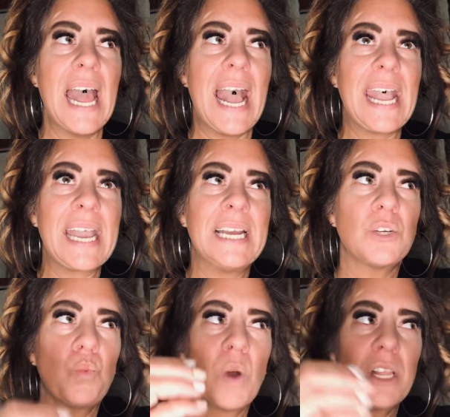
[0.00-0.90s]

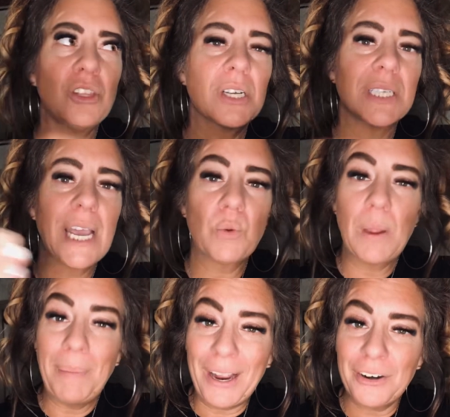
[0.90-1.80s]
and what it looks like
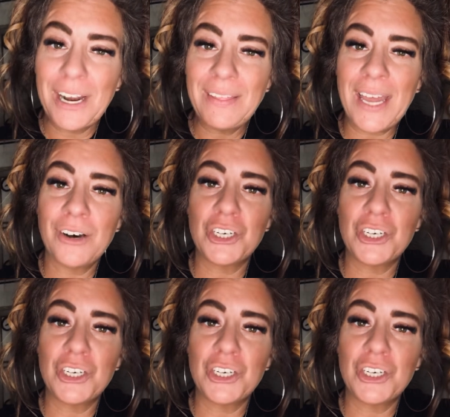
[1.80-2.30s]
reparenting that inner